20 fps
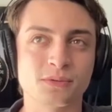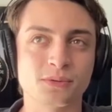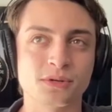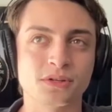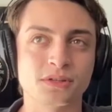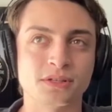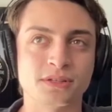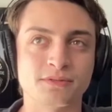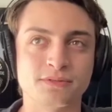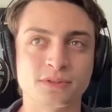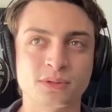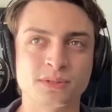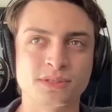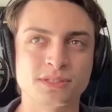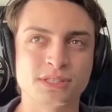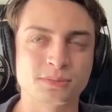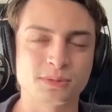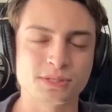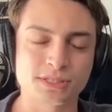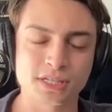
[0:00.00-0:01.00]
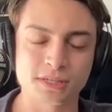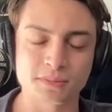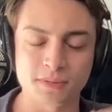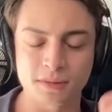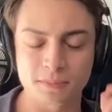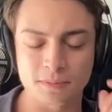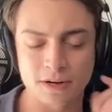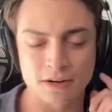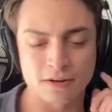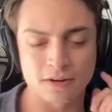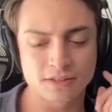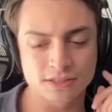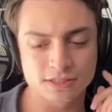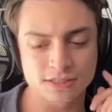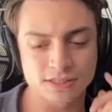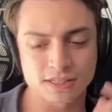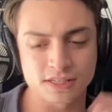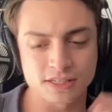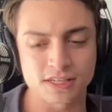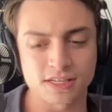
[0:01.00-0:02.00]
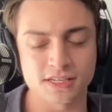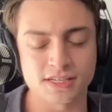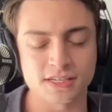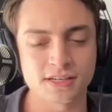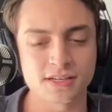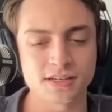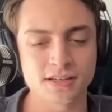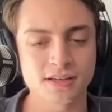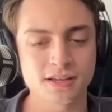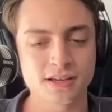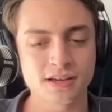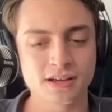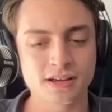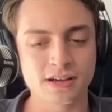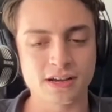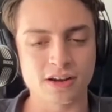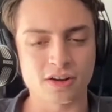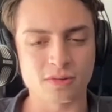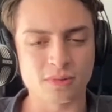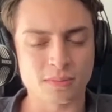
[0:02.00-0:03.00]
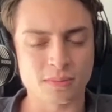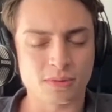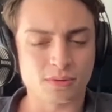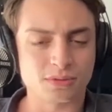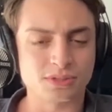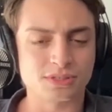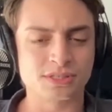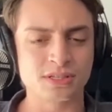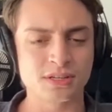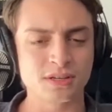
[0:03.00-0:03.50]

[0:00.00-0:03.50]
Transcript: real influences beside my parents and he i remember it was